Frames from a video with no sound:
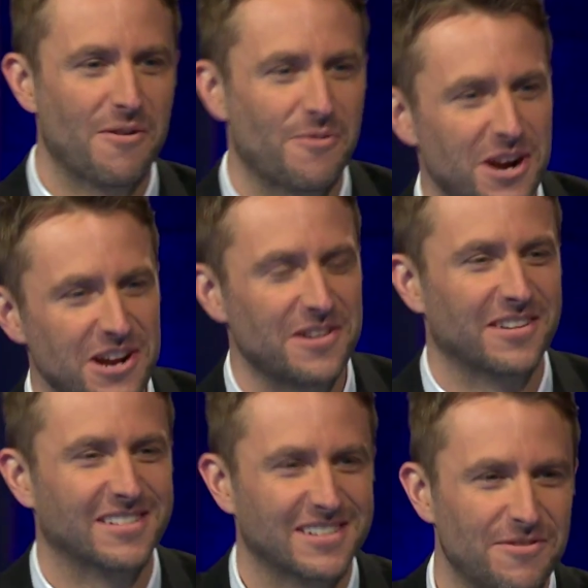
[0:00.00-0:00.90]
What are you
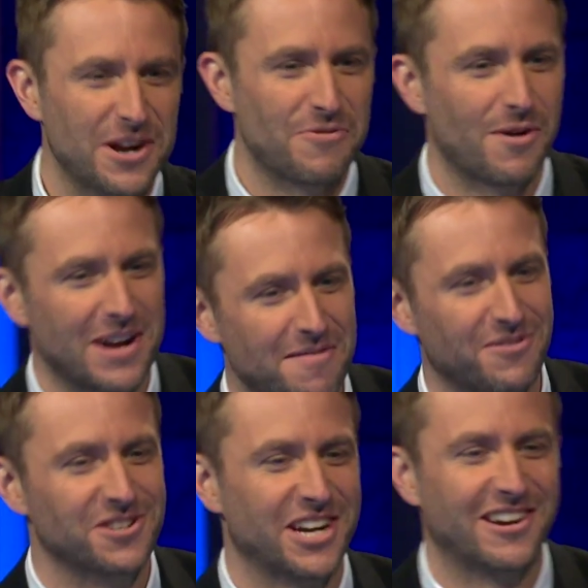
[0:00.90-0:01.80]
what are you warming up
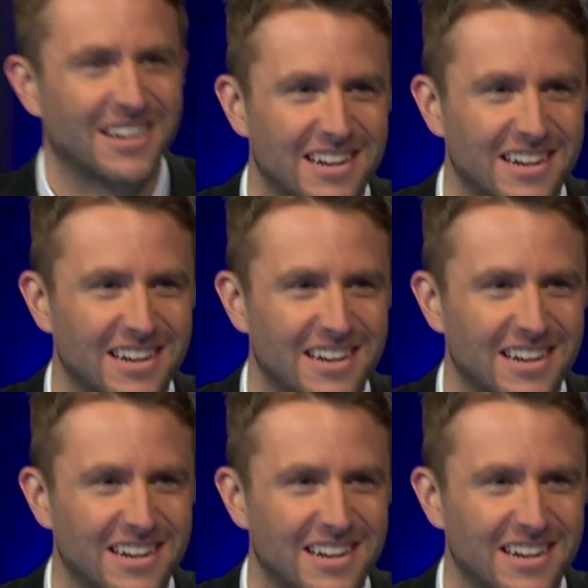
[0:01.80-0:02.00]
for, Jared?